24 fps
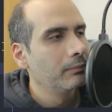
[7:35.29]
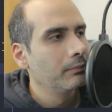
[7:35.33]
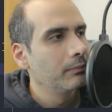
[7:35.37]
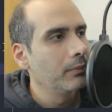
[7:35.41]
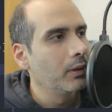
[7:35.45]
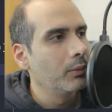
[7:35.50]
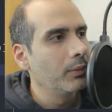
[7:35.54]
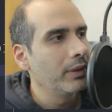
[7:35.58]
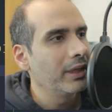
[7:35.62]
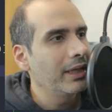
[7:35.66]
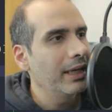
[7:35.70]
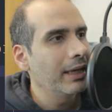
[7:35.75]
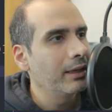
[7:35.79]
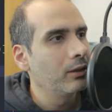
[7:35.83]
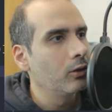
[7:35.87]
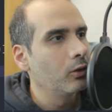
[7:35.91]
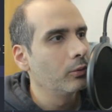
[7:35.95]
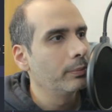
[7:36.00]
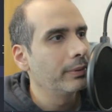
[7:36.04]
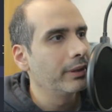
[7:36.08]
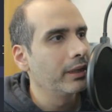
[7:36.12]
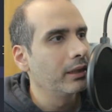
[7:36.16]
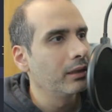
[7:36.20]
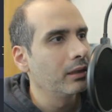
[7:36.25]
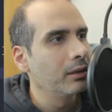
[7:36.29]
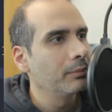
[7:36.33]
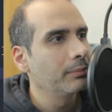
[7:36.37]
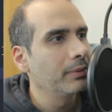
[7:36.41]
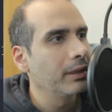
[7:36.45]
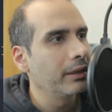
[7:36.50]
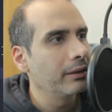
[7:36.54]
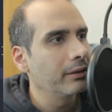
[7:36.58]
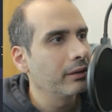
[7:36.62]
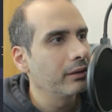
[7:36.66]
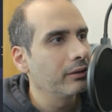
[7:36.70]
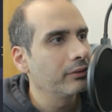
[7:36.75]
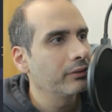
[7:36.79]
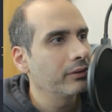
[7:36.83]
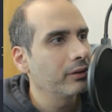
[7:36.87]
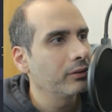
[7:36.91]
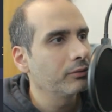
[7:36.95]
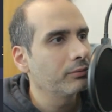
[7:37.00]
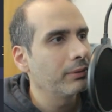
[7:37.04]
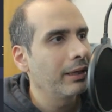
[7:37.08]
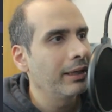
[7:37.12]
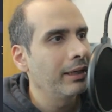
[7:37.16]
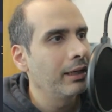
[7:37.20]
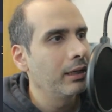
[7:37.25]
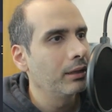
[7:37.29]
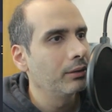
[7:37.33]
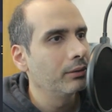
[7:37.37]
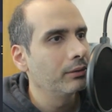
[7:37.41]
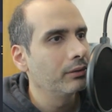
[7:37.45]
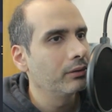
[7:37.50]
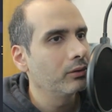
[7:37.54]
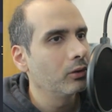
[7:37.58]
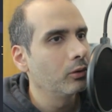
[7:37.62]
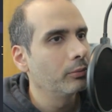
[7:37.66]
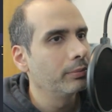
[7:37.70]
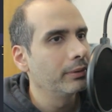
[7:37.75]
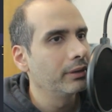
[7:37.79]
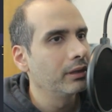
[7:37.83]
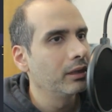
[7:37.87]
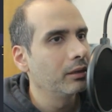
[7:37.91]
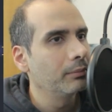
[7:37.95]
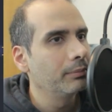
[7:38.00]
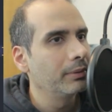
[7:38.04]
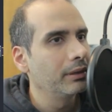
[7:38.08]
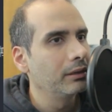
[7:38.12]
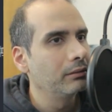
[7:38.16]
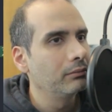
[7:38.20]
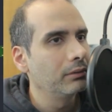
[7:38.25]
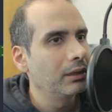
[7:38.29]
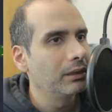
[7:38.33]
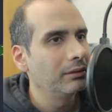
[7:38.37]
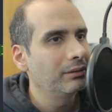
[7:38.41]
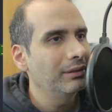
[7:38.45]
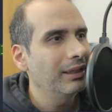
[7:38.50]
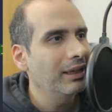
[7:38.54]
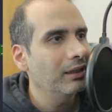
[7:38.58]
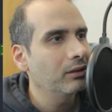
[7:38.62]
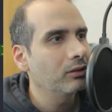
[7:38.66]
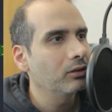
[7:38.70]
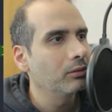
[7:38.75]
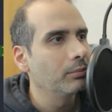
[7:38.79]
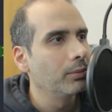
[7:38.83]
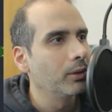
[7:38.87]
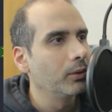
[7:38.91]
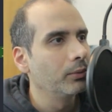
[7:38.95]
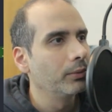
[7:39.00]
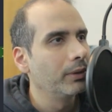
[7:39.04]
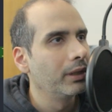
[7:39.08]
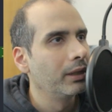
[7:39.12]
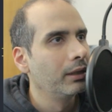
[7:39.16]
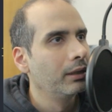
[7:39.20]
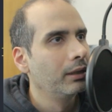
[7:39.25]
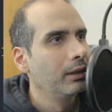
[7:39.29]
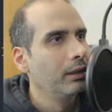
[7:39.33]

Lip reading: But we can't open it up like this because right now it's opened up in text mode.